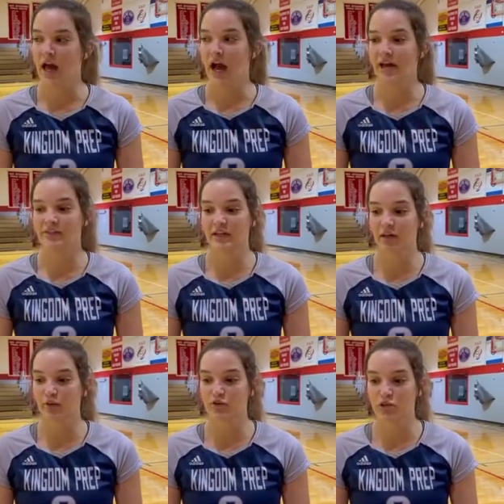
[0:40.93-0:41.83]
I think
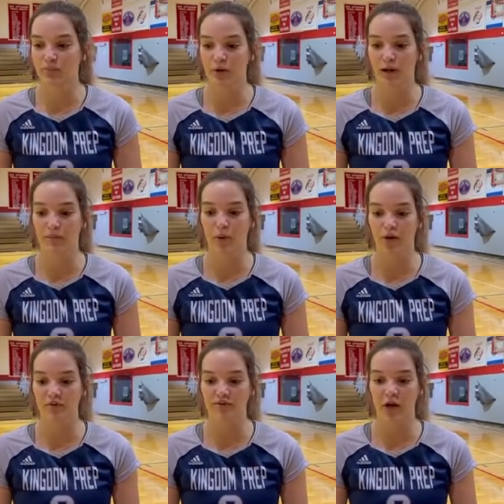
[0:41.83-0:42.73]
it was super
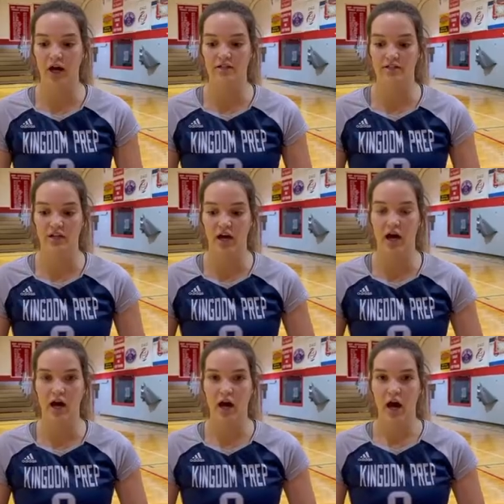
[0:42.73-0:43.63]
important for us
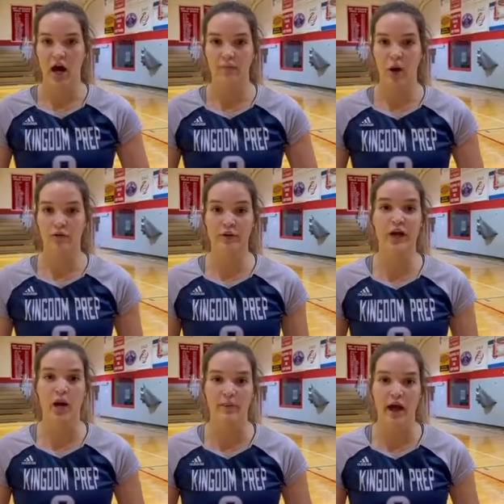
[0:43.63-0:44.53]
to um,
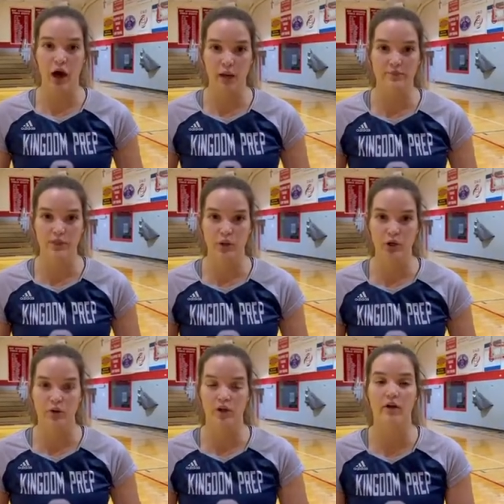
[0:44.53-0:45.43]
overcome that
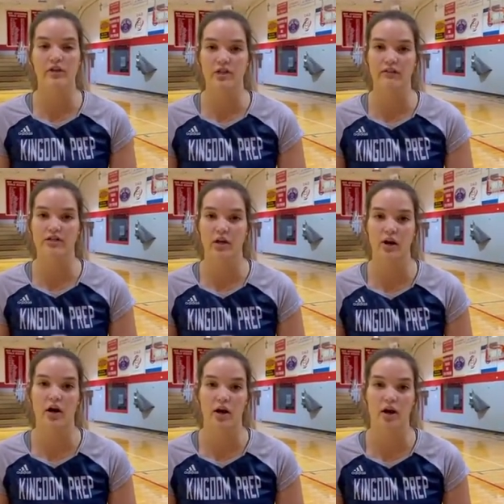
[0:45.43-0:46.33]
obstacle with all the stuff that's
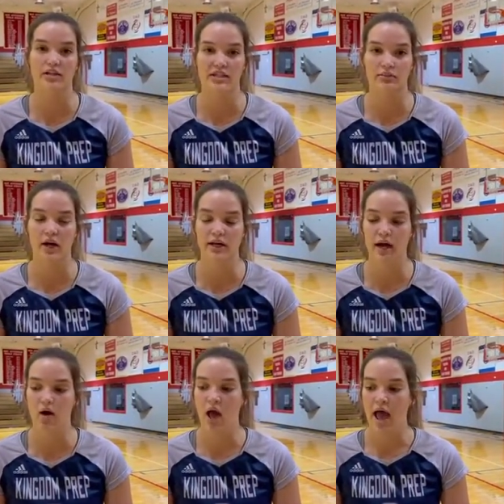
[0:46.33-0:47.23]
going on in our team right
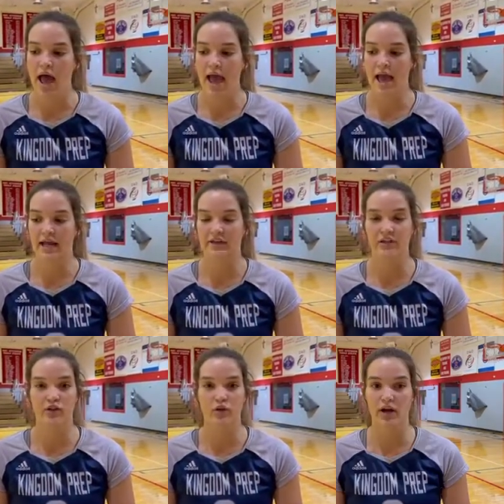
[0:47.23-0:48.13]
now. And I
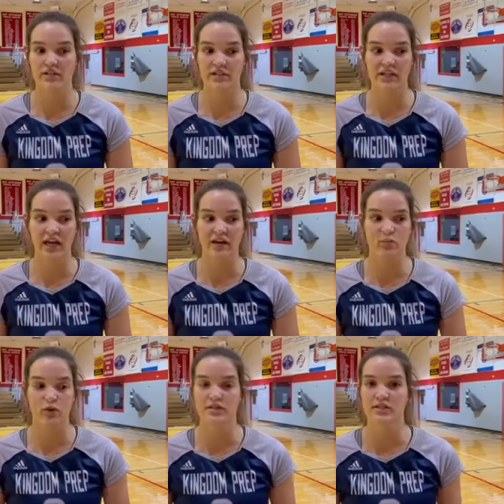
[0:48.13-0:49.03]
think the rest of the
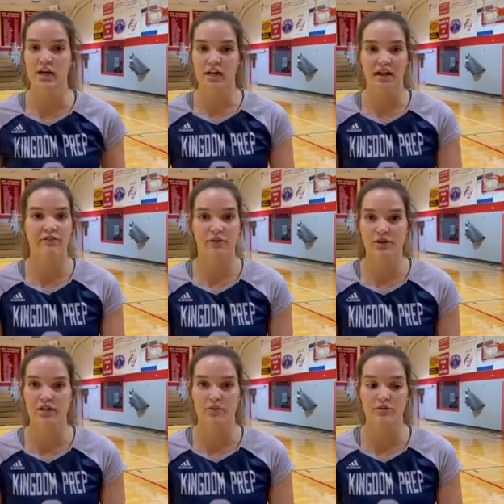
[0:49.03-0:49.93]
game, once that
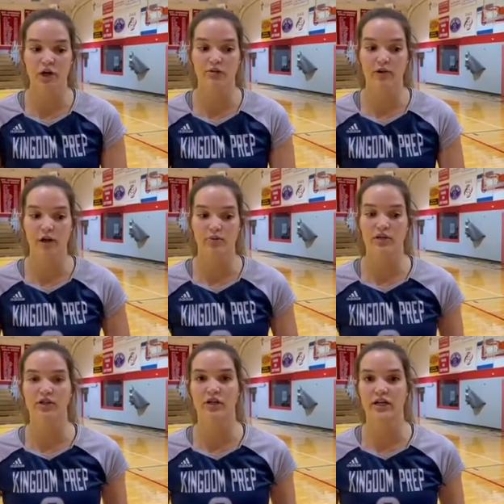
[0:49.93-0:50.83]
first set was over and we
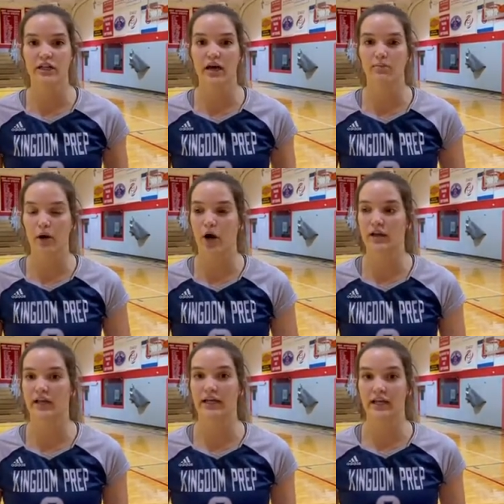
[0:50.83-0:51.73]
created that
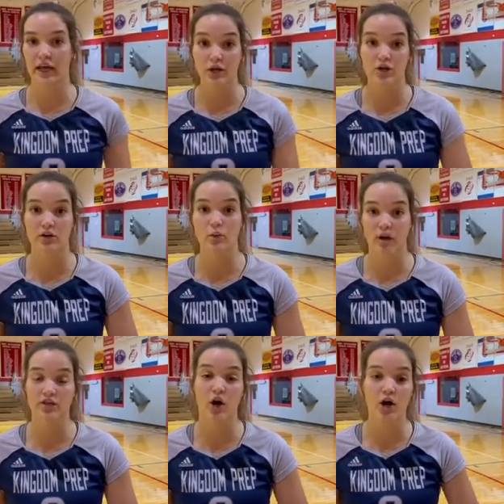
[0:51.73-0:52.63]
bond, that connection
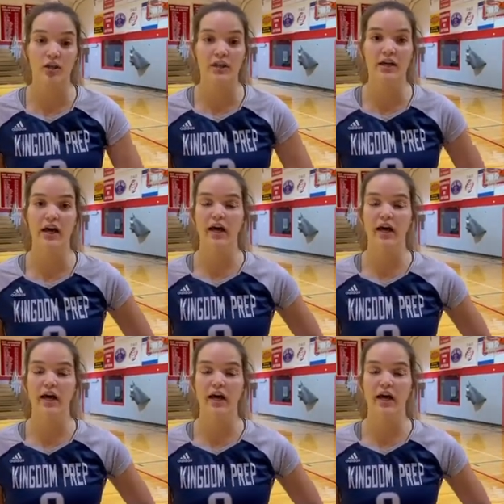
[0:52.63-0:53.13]
with Carly,